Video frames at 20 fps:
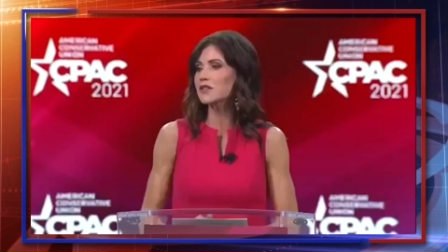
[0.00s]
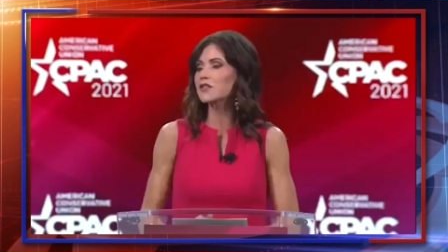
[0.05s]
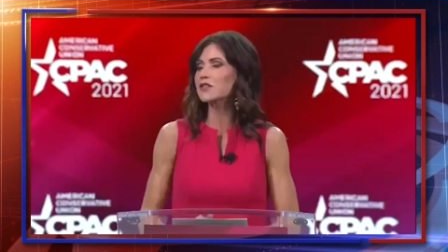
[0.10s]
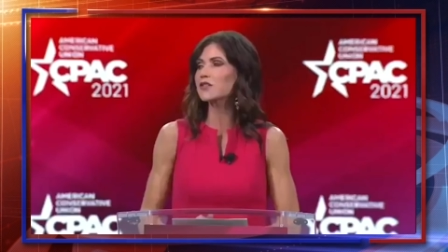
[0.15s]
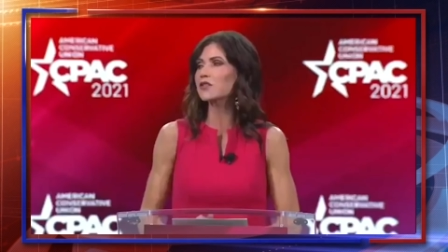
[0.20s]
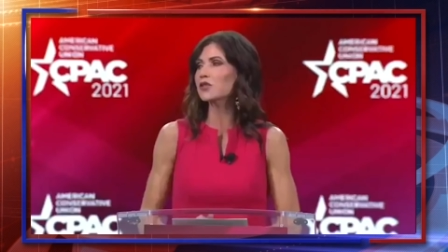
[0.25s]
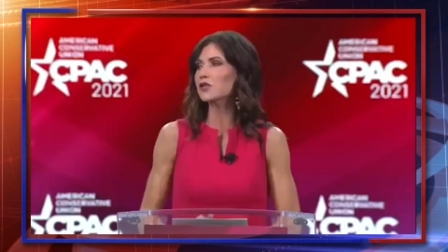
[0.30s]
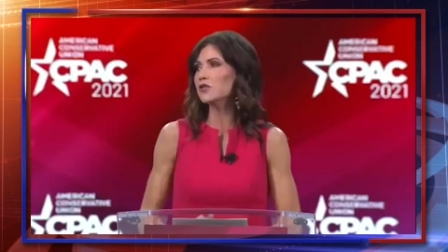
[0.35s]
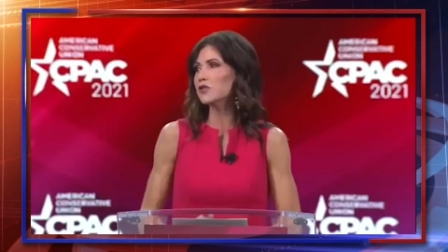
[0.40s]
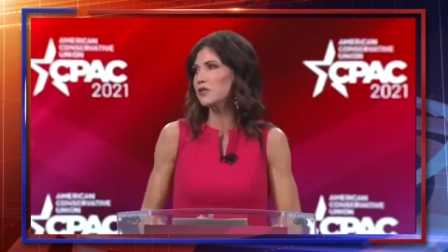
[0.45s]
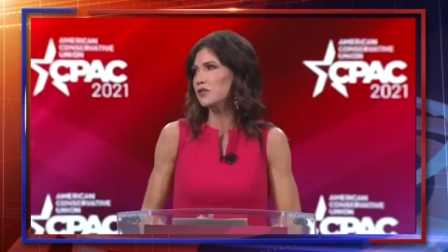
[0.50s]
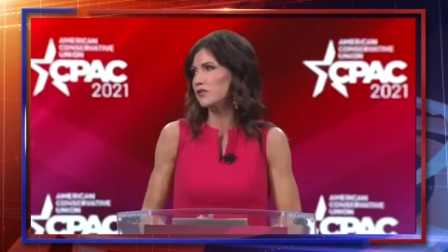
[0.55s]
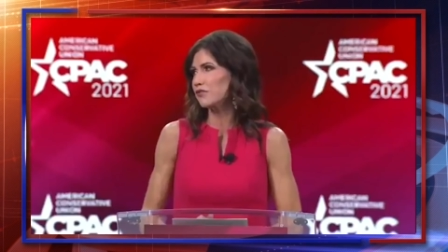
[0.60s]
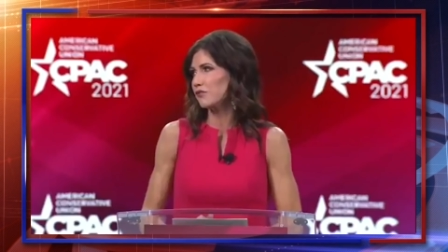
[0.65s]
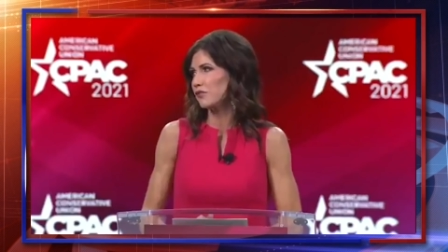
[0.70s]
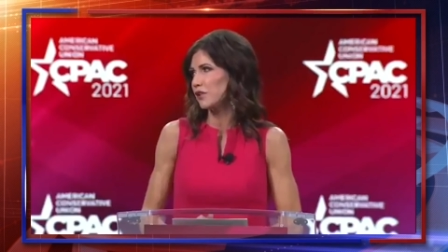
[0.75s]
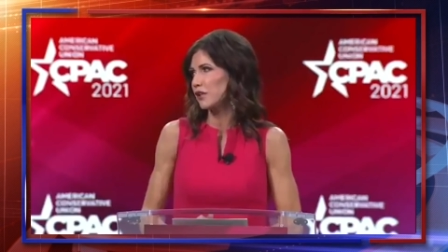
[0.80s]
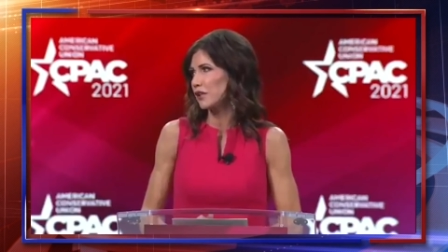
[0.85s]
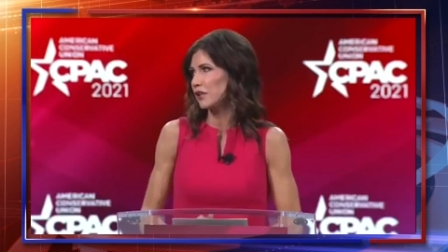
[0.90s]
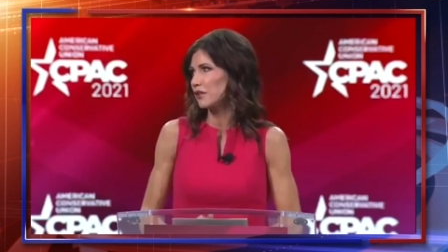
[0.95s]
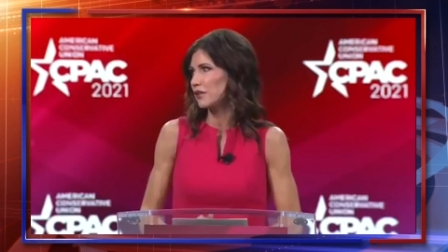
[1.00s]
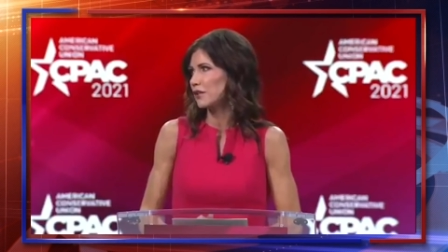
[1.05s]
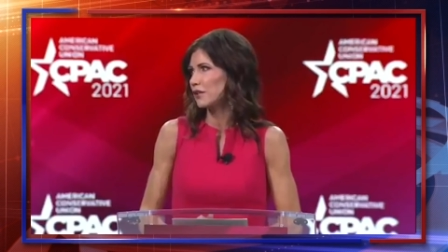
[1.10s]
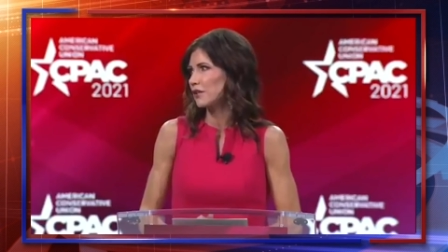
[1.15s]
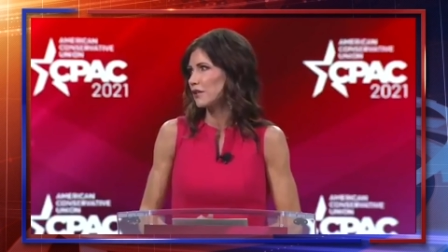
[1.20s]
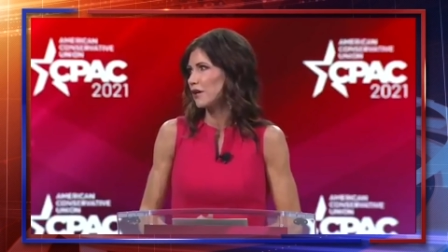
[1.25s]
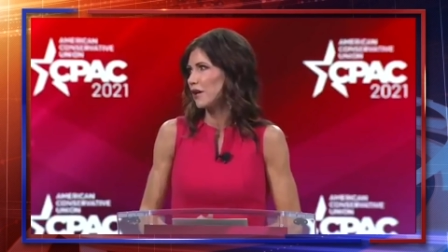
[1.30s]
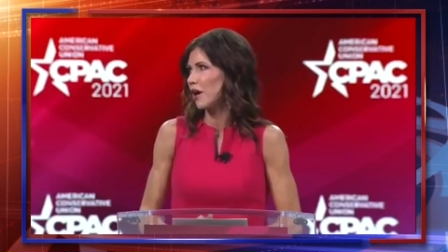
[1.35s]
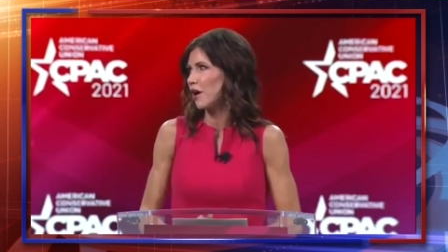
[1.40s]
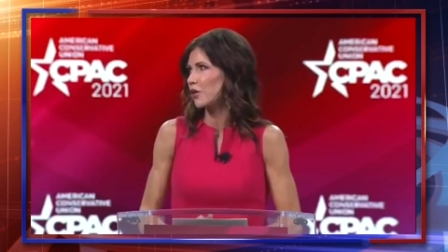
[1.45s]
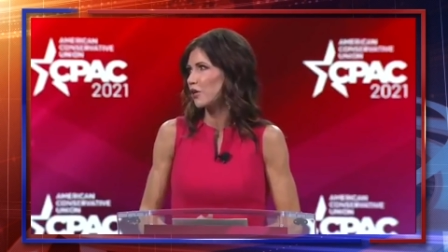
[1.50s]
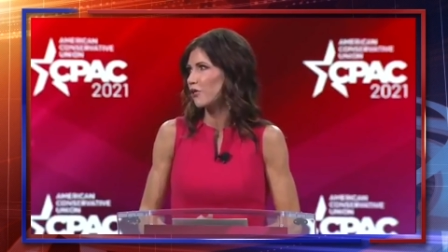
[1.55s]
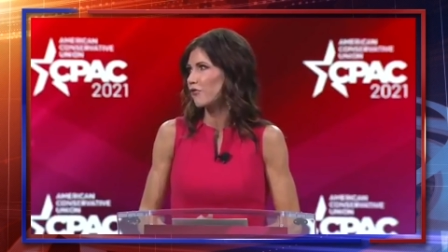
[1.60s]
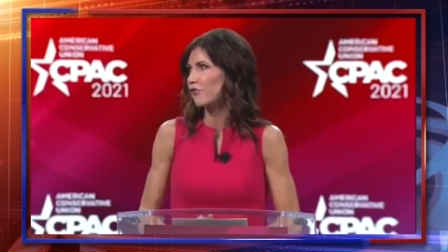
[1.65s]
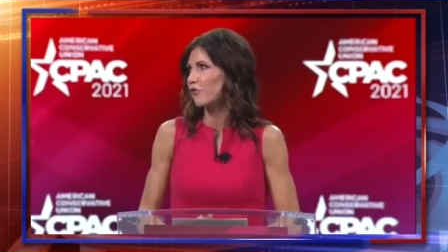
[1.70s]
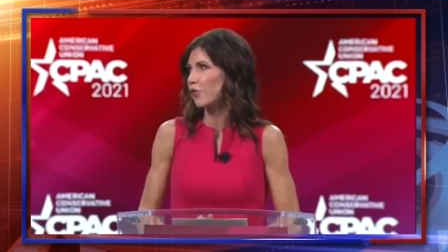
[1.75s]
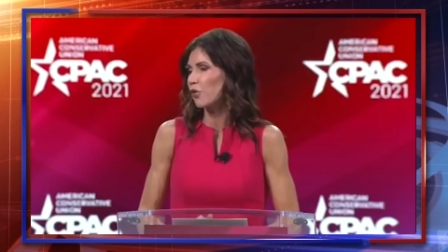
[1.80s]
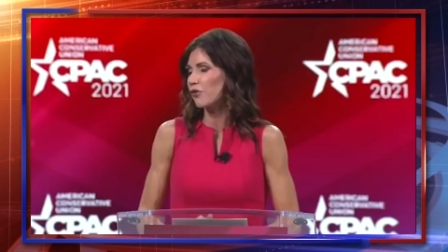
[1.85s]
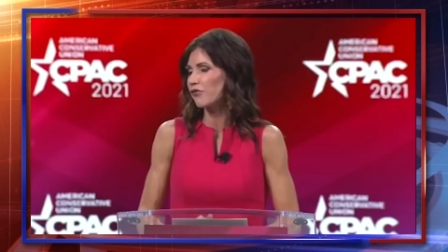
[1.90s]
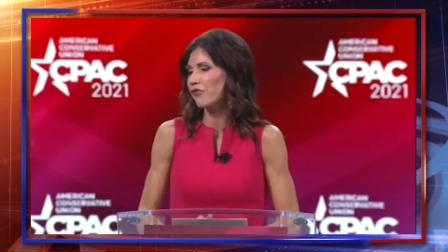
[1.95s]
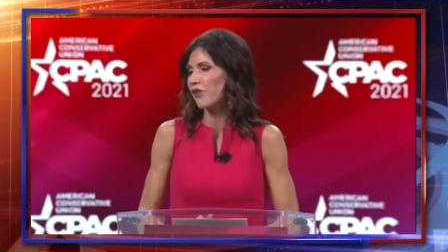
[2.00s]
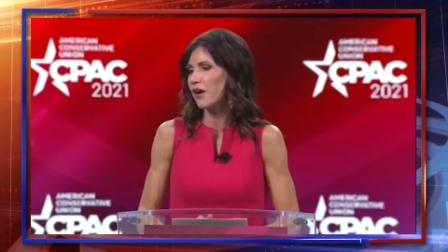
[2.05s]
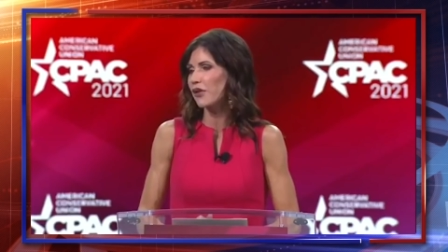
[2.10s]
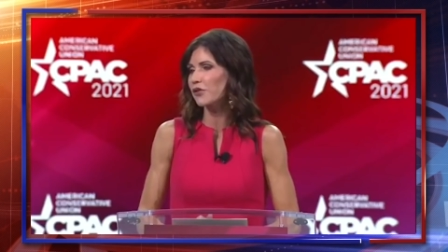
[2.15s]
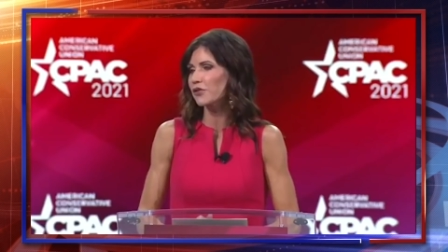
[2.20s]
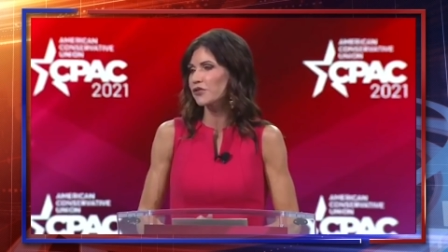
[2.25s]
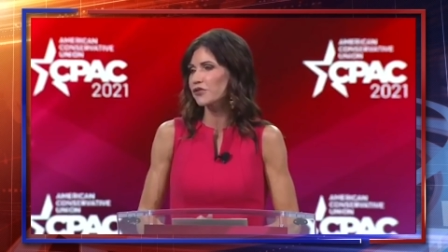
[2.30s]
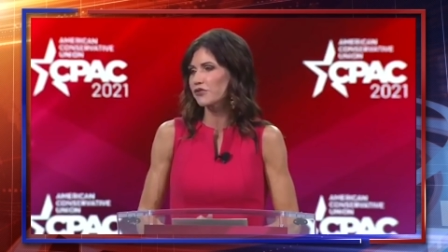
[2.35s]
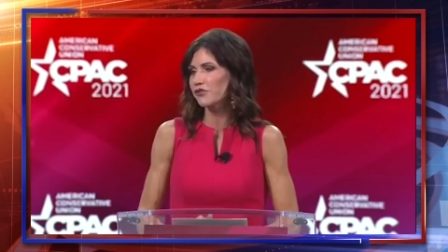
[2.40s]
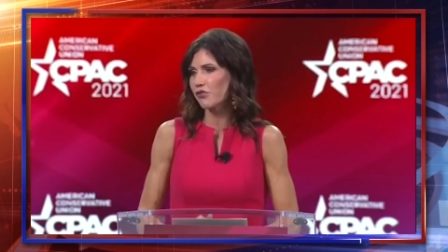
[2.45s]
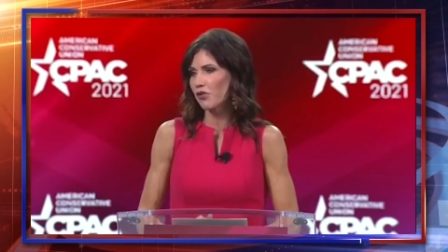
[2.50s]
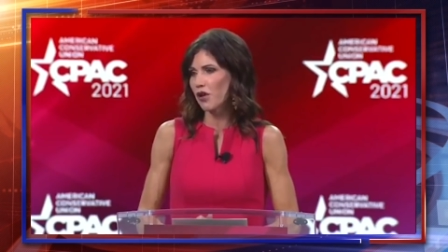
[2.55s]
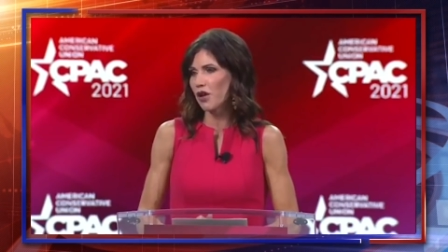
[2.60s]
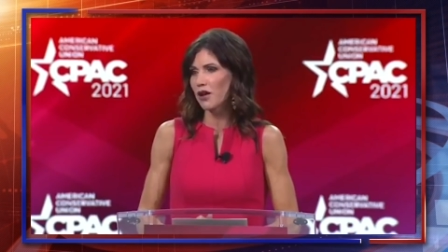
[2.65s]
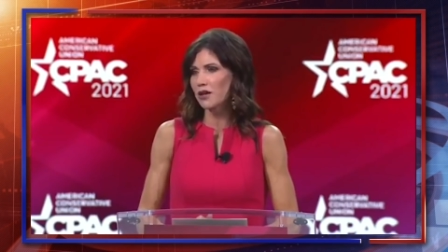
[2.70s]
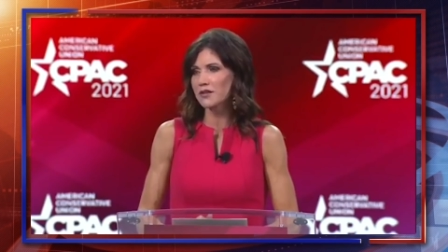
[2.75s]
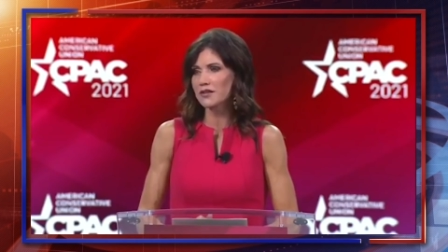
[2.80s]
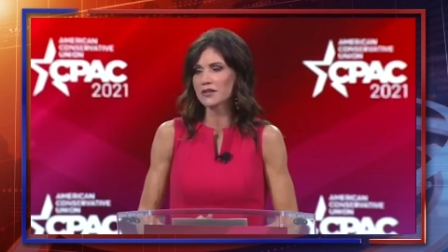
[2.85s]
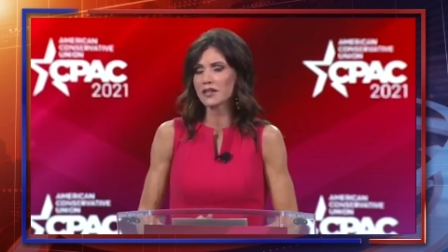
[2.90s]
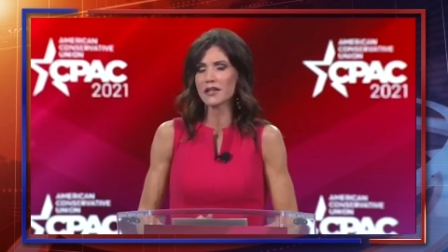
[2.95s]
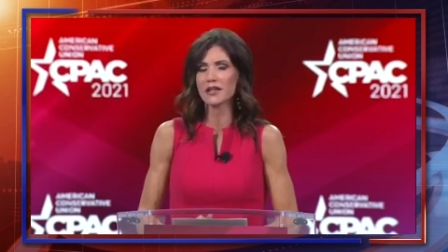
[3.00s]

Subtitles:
exclusively on our forefathers' flaws,